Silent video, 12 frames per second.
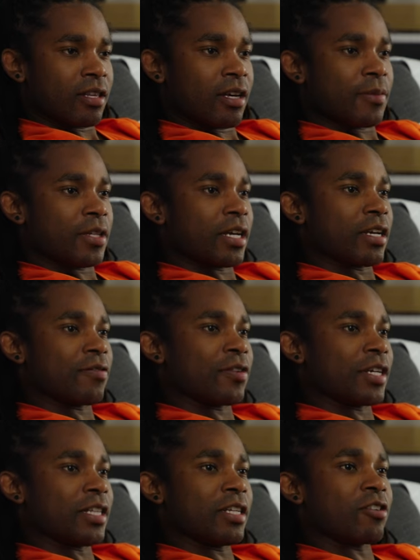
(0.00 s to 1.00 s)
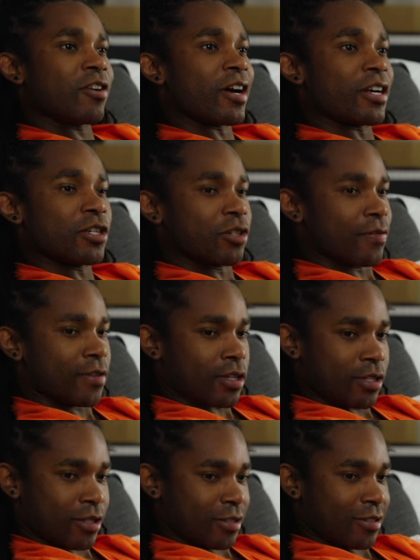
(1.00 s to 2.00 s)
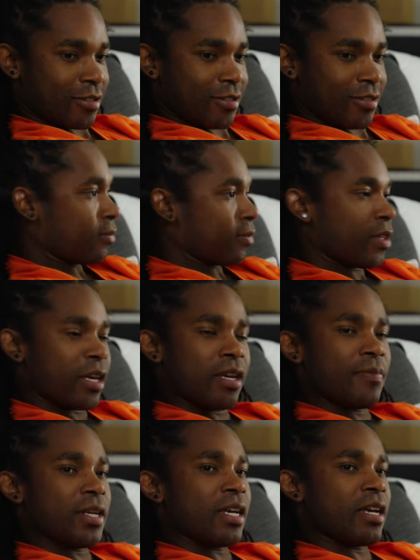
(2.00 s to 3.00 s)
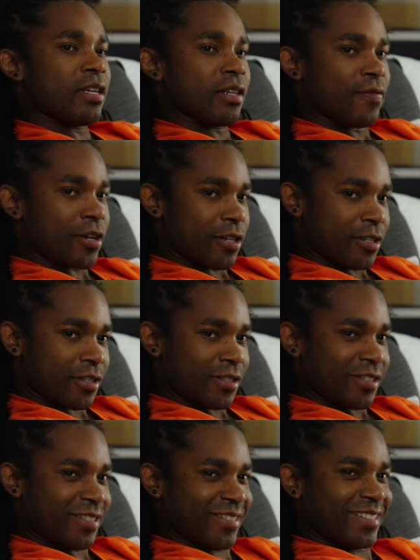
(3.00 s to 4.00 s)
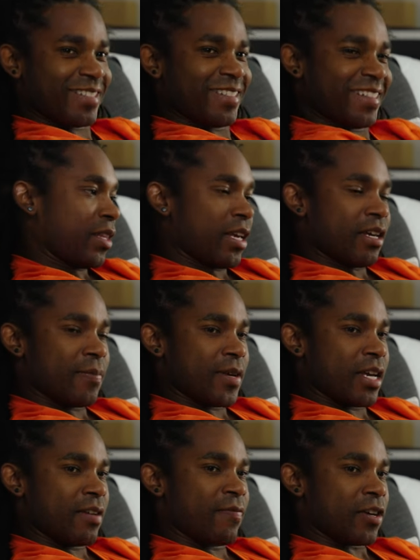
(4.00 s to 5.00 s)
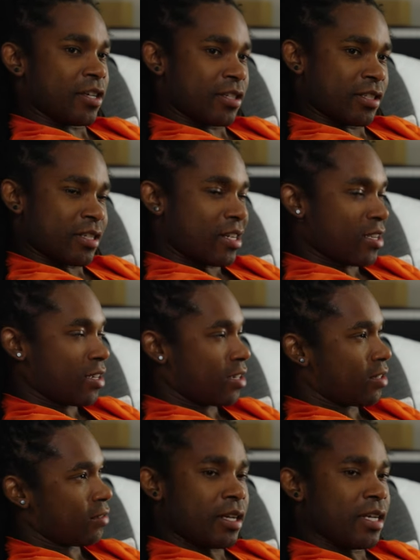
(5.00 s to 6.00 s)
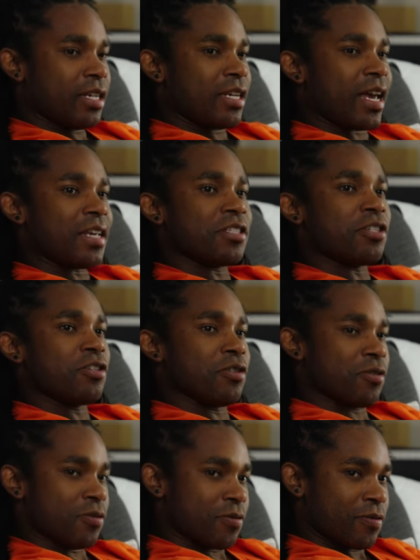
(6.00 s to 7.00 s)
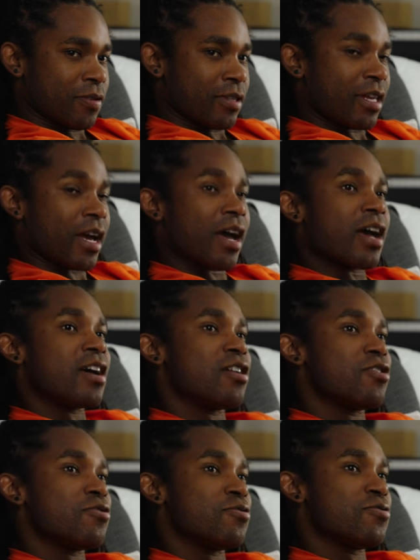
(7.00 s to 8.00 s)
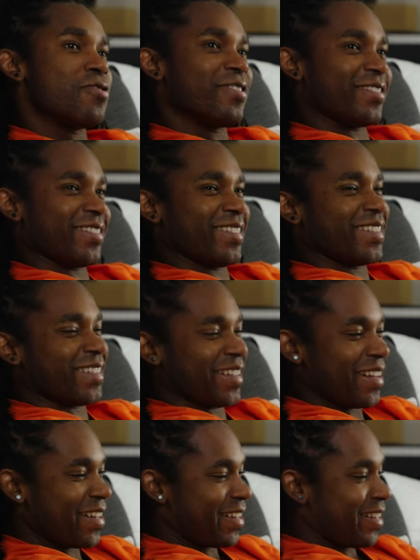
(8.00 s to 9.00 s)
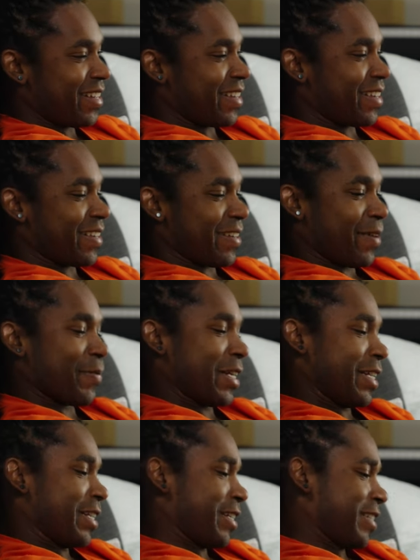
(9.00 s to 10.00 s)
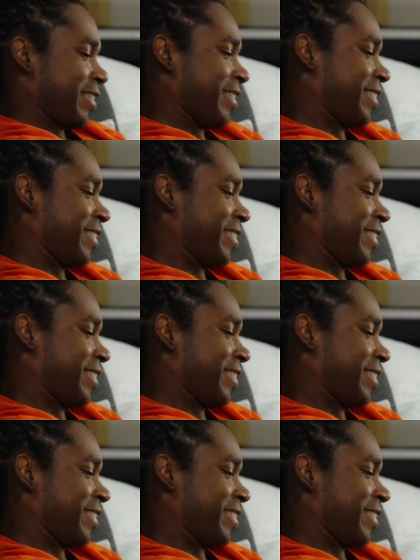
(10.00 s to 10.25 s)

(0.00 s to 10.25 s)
Emily Henry Literary Universe. The Emmy Henny verse. The M Hen verse. Nah. The EHU. The Ahoo. Oh, I'm an idiot.